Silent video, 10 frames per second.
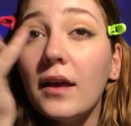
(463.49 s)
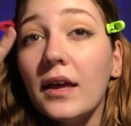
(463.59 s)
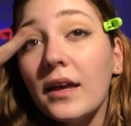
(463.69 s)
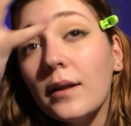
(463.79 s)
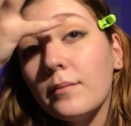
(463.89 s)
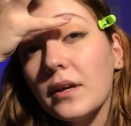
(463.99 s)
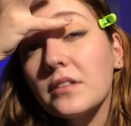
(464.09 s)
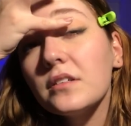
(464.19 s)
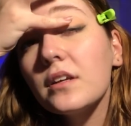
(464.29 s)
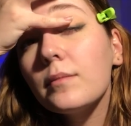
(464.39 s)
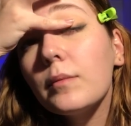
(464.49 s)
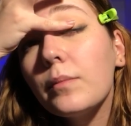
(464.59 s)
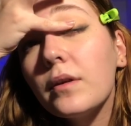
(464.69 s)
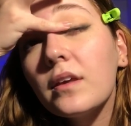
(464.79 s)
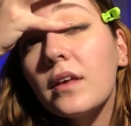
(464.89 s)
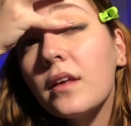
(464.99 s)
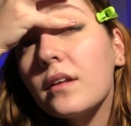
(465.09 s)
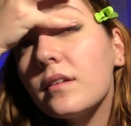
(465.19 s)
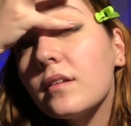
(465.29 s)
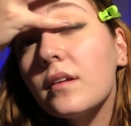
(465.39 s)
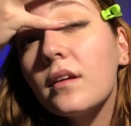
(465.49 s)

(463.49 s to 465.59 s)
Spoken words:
and I'm actually gonna be putting it